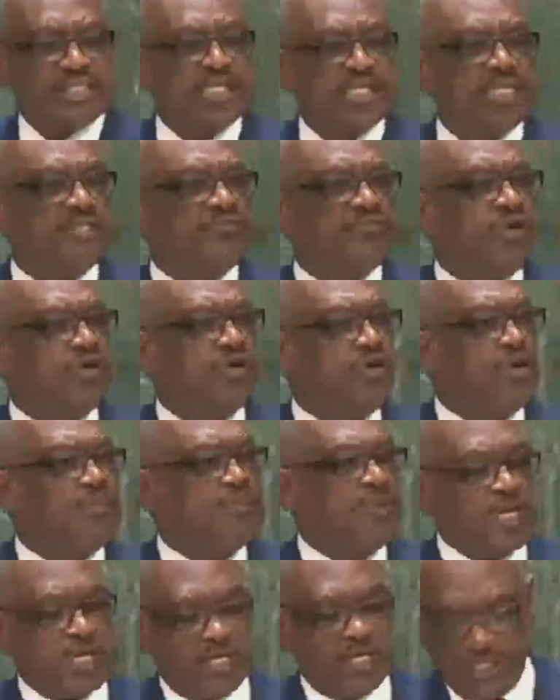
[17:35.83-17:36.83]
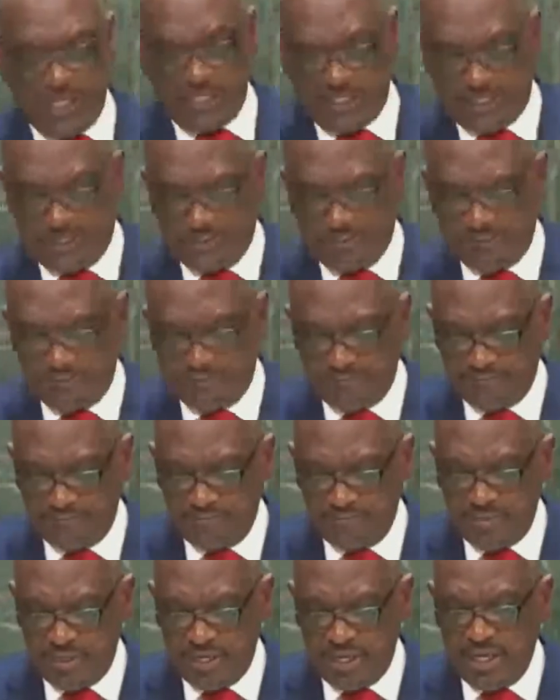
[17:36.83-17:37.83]
We must urgently address these
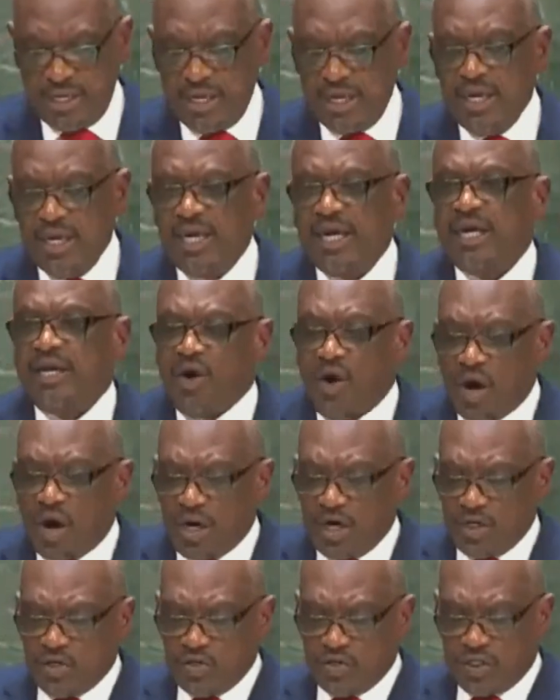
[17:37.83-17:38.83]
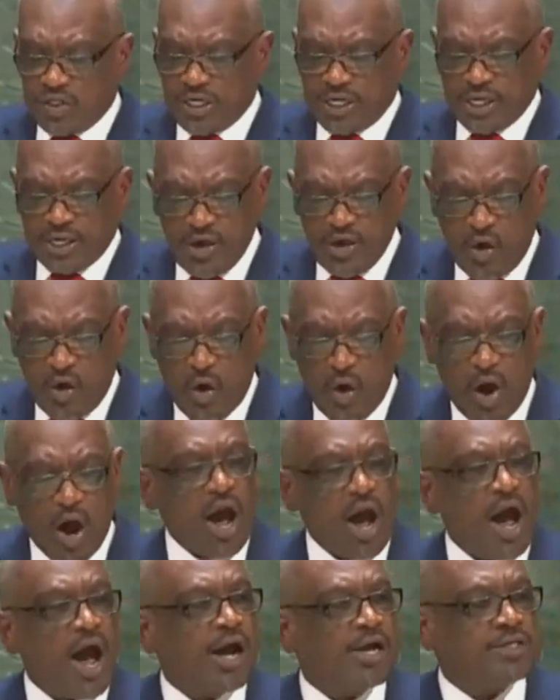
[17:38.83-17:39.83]
vulnerabilities
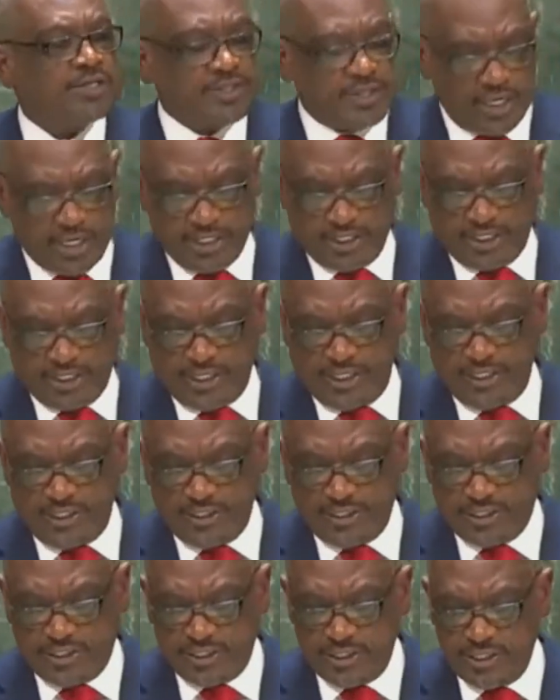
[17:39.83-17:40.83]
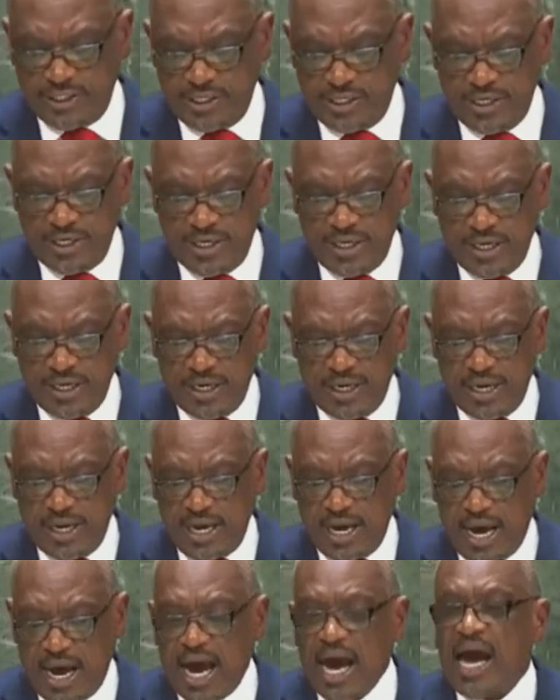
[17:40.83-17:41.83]
in order to secure our
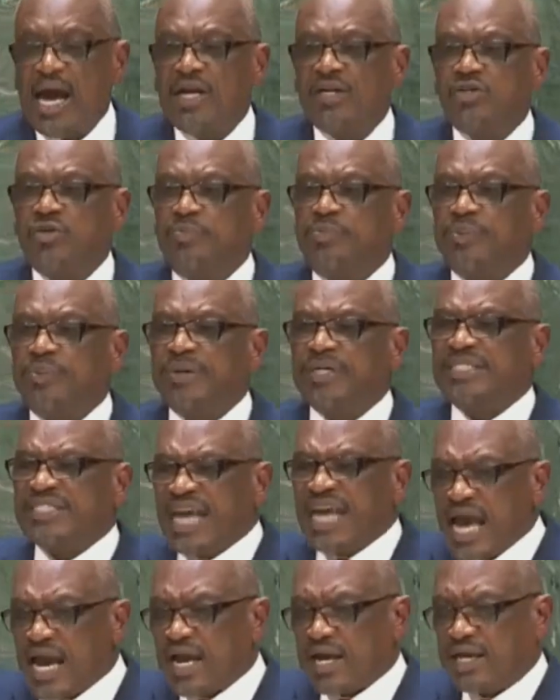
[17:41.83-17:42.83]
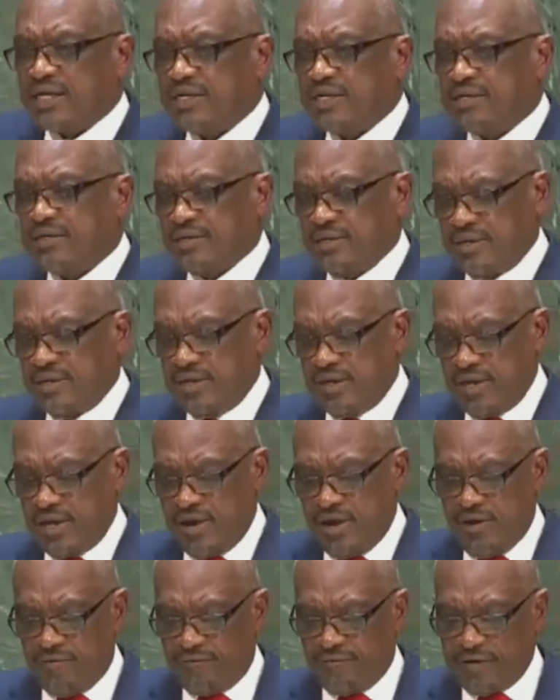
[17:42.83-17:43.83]
citizens and to
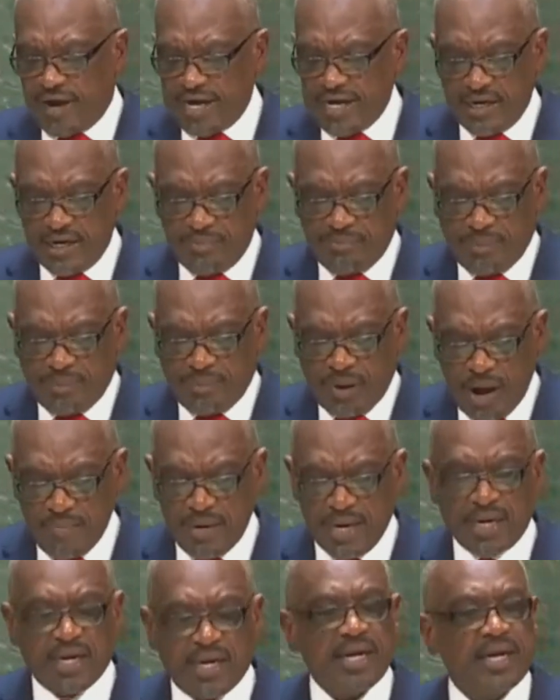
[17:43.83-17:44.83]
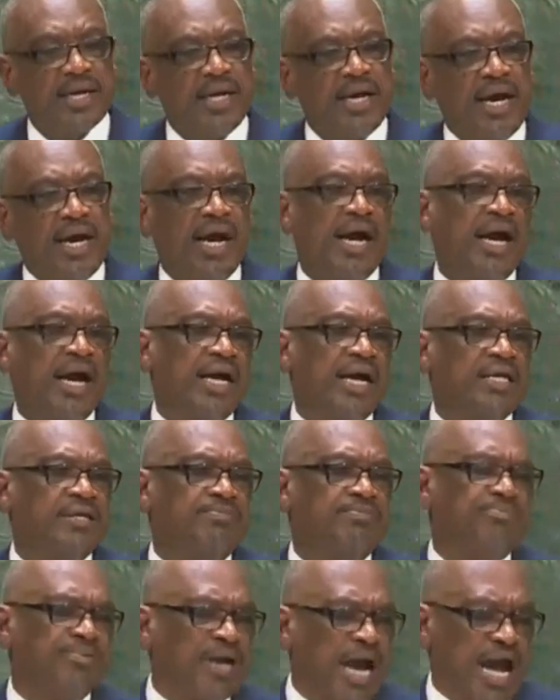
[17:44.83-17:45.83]
protect vital public
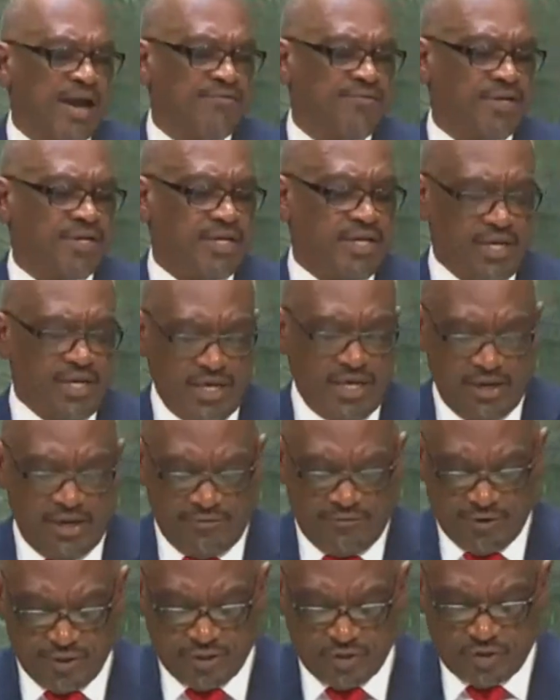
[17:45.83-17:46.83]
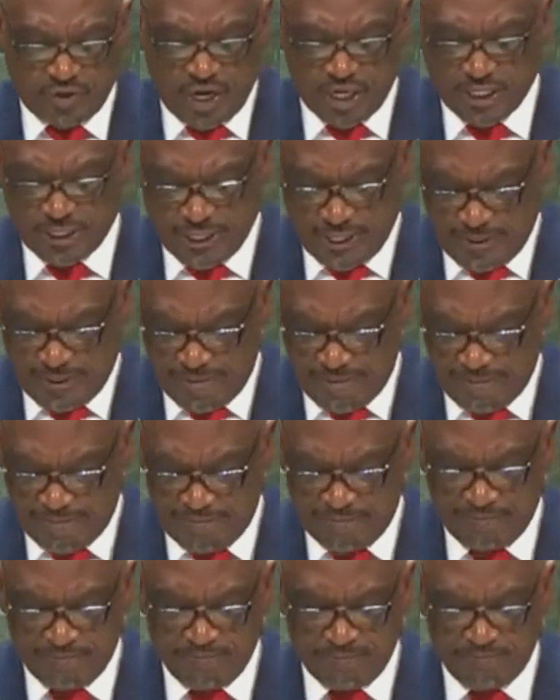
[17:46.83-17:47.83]
and private
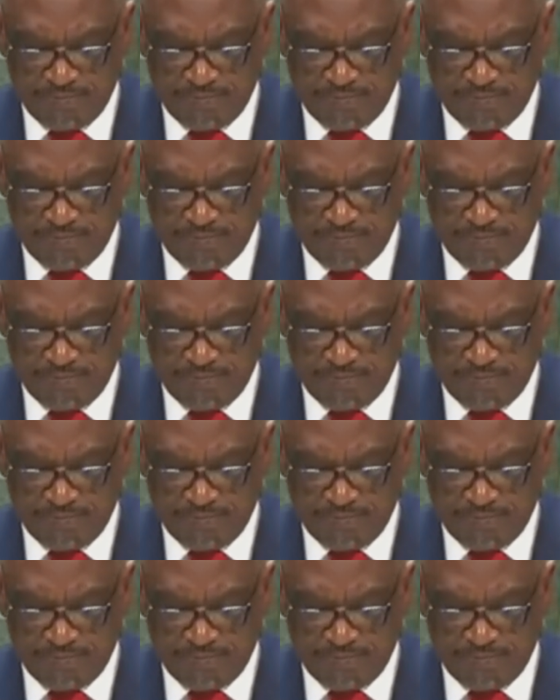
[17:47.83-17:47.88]
infrastructure.